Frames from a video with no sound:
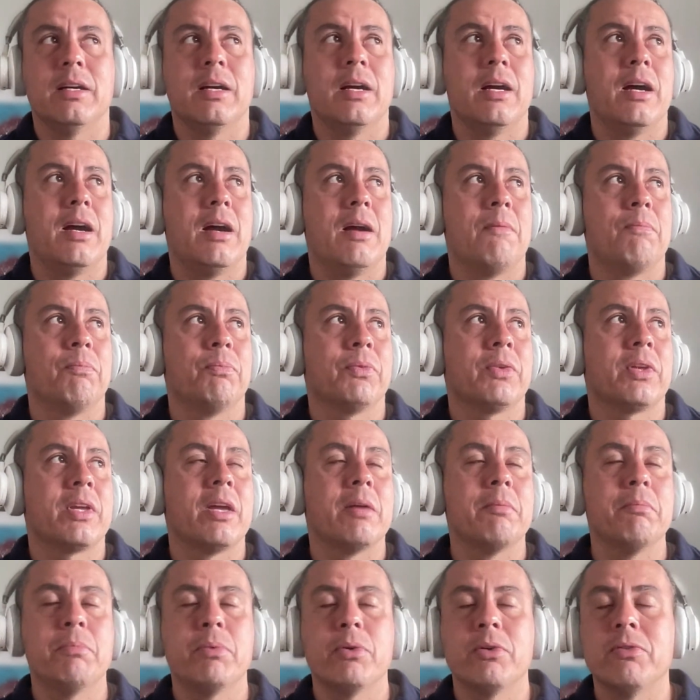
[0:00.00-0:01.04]

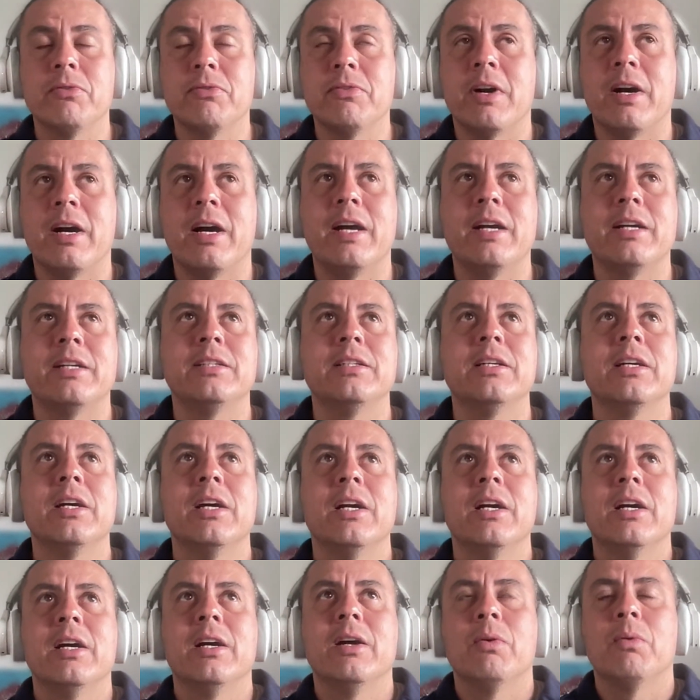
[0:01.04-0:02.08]
can provide,
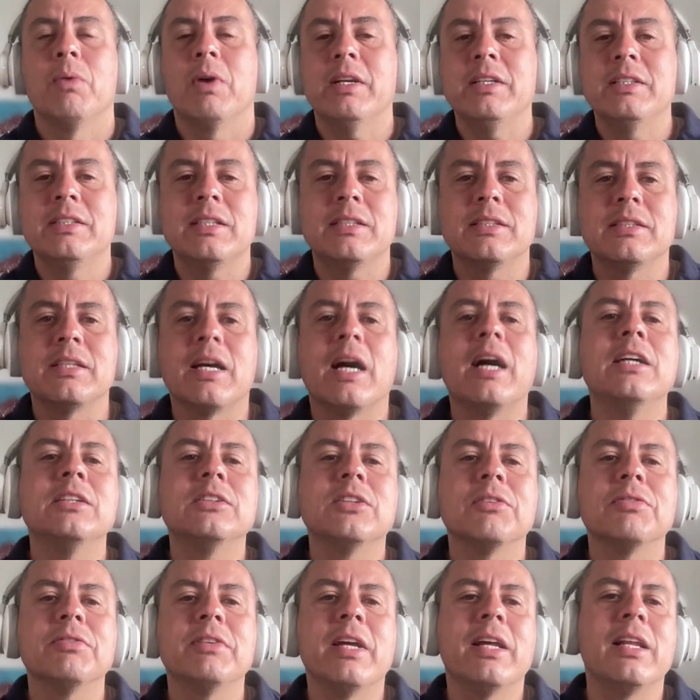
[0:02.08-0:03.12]
what is the
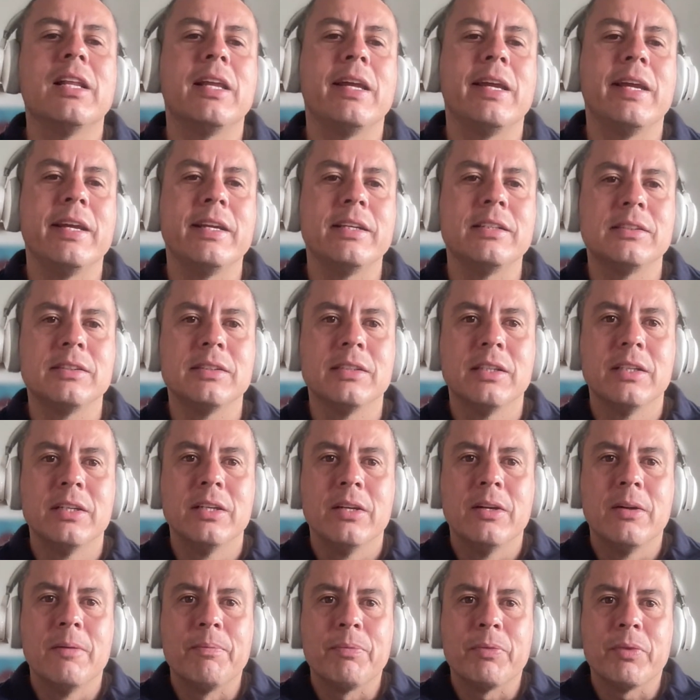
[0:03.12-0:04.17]
size of their land.
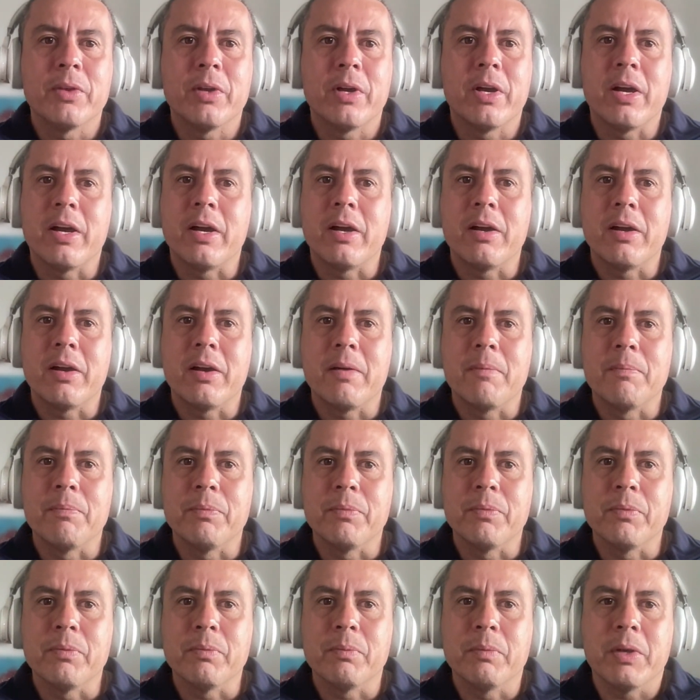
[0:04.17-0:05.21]

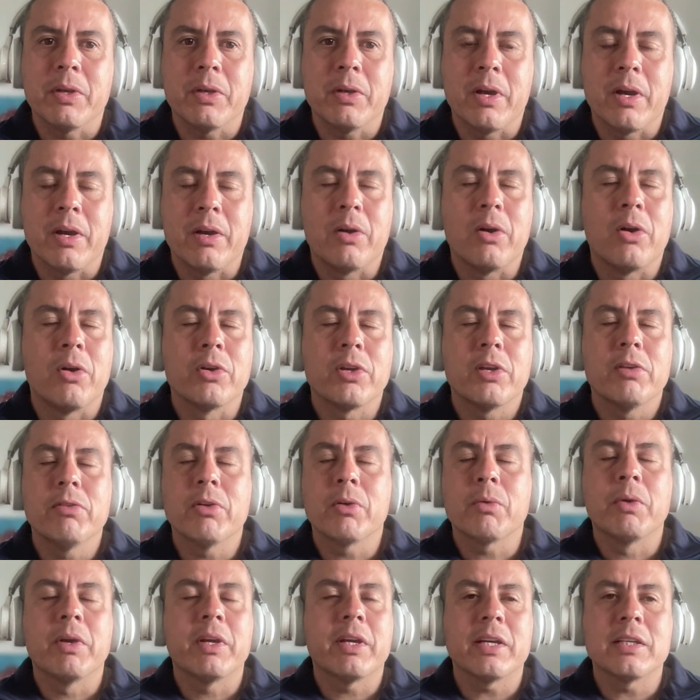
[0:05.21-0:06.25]
I'll give
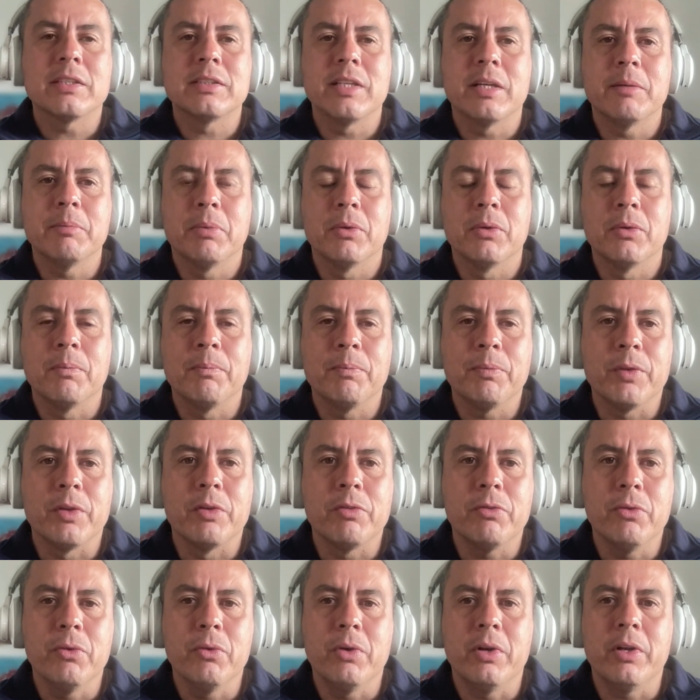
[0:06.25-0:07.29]
a quick example.
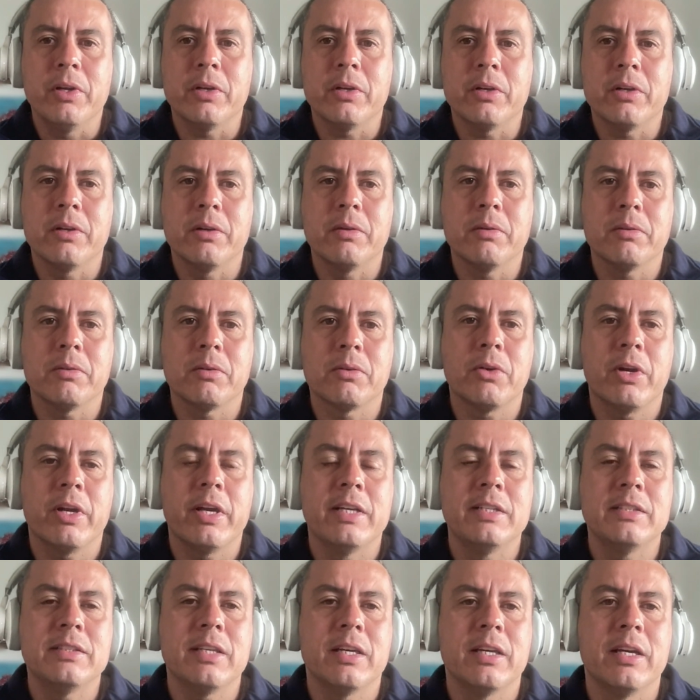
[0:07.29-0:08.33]
If you want to
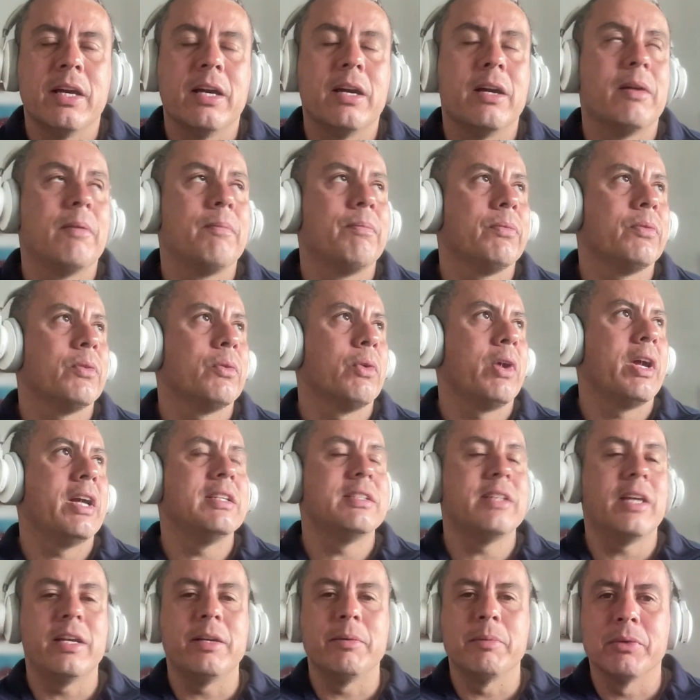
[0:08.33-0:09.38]

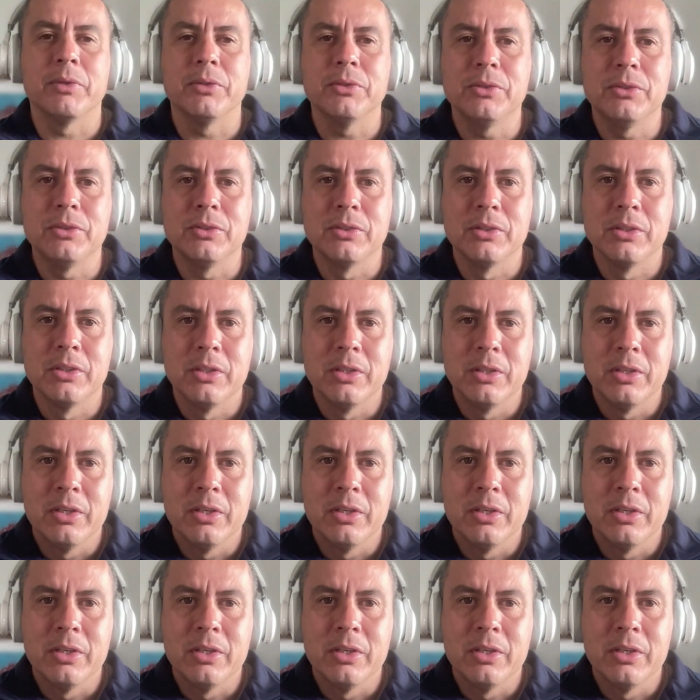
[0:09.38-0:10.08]
raise animals,